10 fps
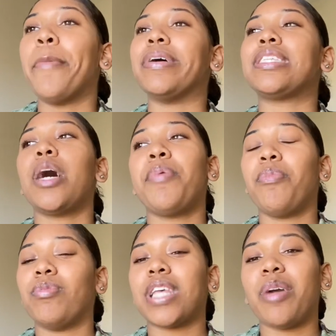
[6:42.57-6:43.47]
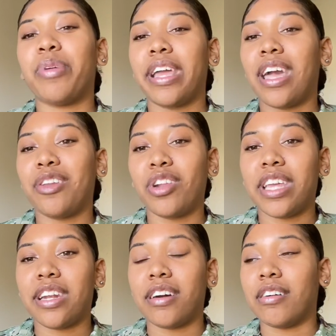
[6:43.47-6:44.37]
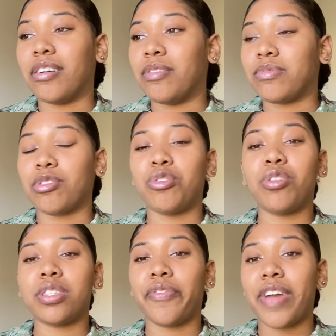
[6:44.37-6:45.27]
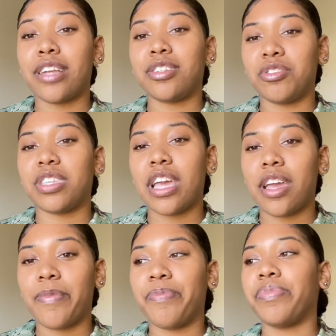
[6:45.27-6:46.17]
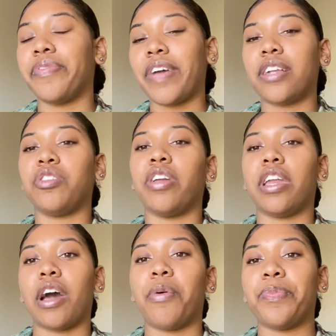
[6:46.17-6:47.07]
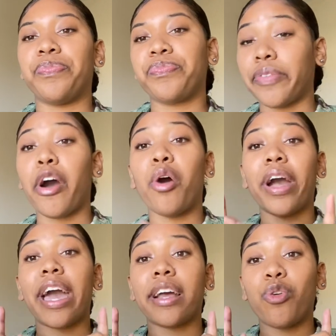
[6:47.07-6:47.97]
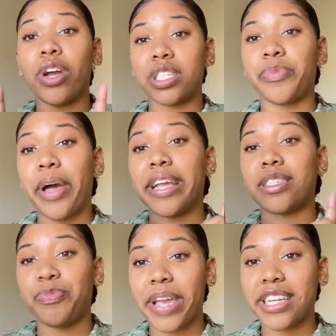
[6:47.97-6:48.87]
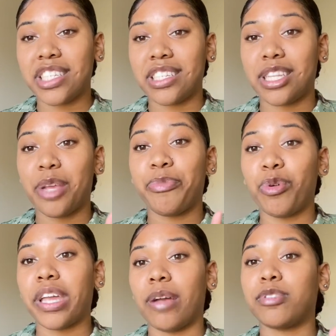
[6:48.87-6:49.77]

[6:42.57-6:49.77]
but some people was able to handle it um so as soon as the faster you say it the faster you get out oh, I got questions about inspections in boot camp.